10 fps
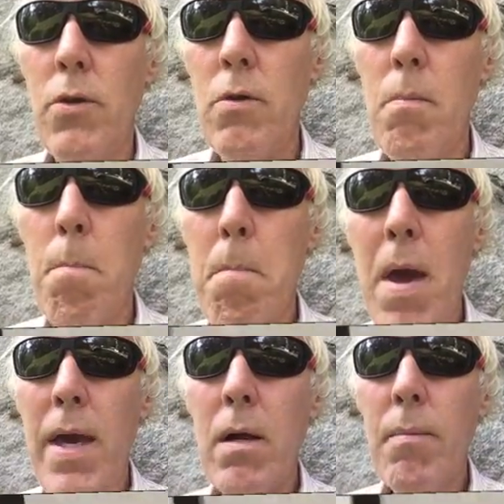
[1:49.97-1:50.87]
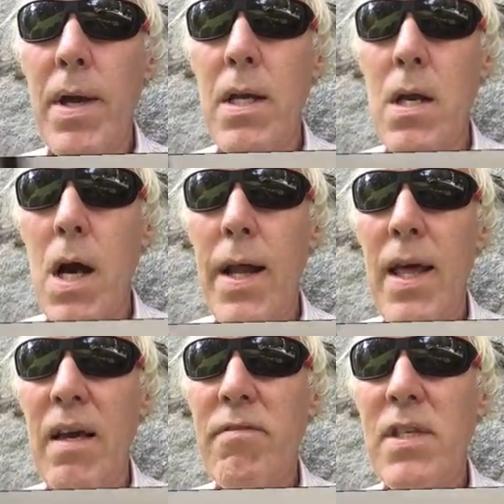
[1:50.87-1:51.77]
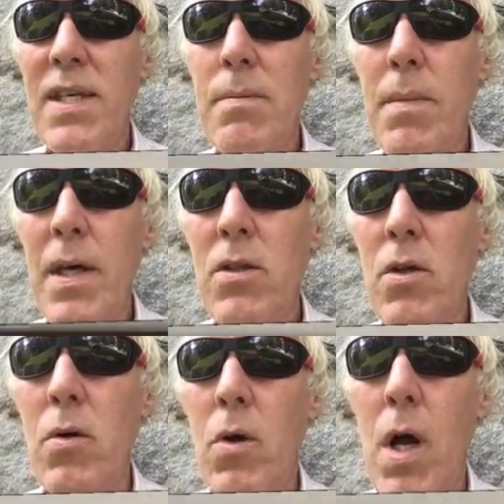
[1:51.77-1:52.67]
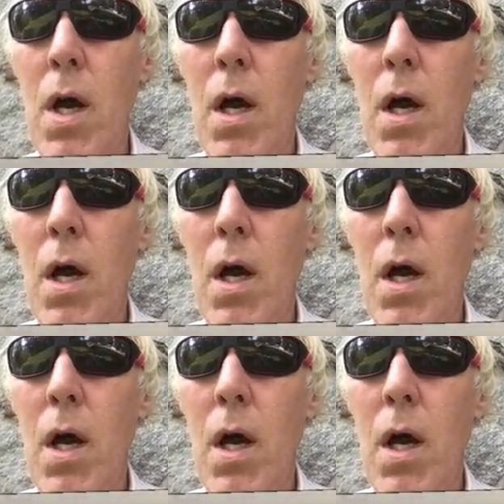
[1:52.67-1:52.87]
You may or may not have dmenu.